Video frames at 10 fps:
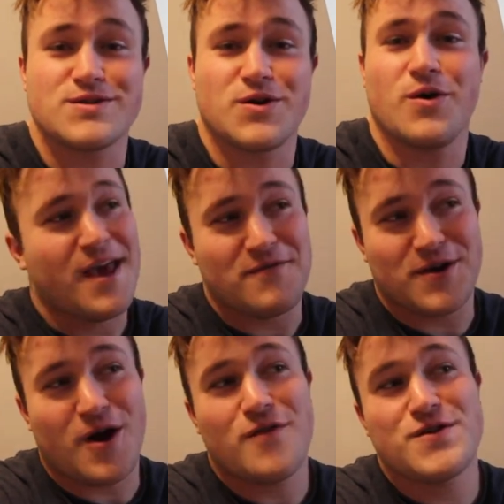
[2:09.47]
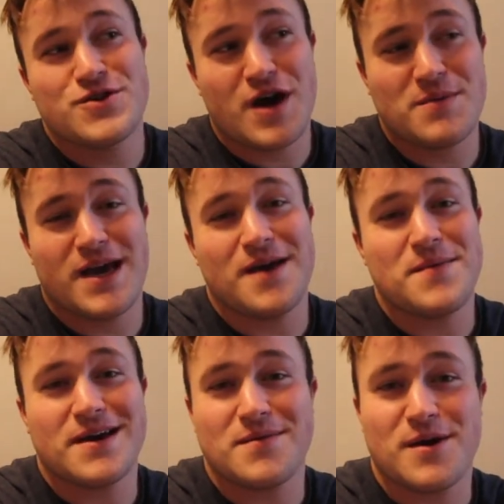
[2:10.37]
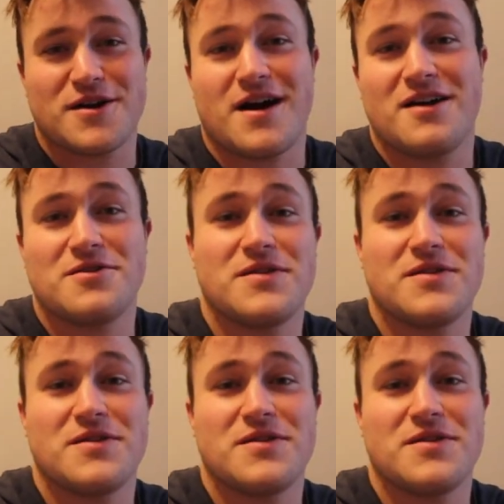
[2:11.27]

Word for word: So if a coffee shop can't make an Americano,